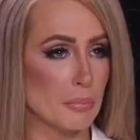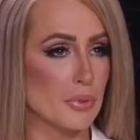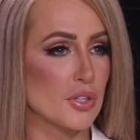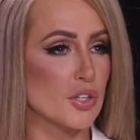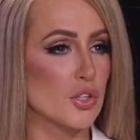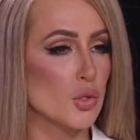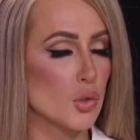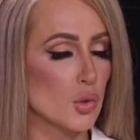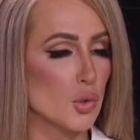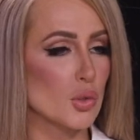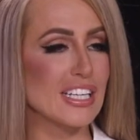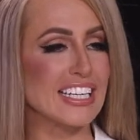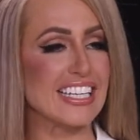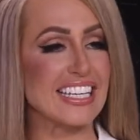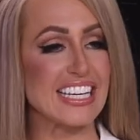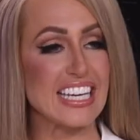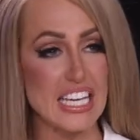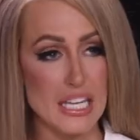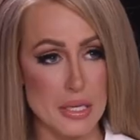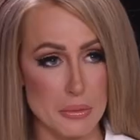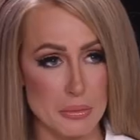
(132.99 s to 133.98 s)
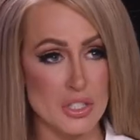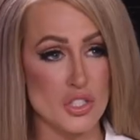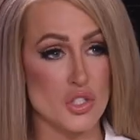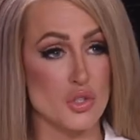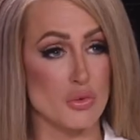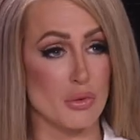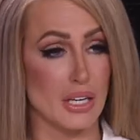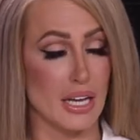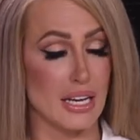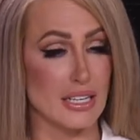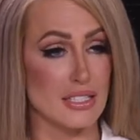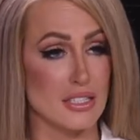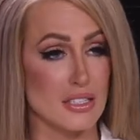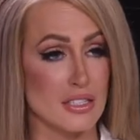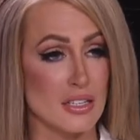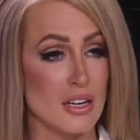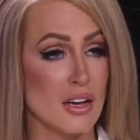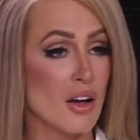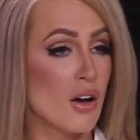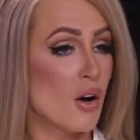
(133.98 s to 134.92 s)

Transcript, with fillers: purely image related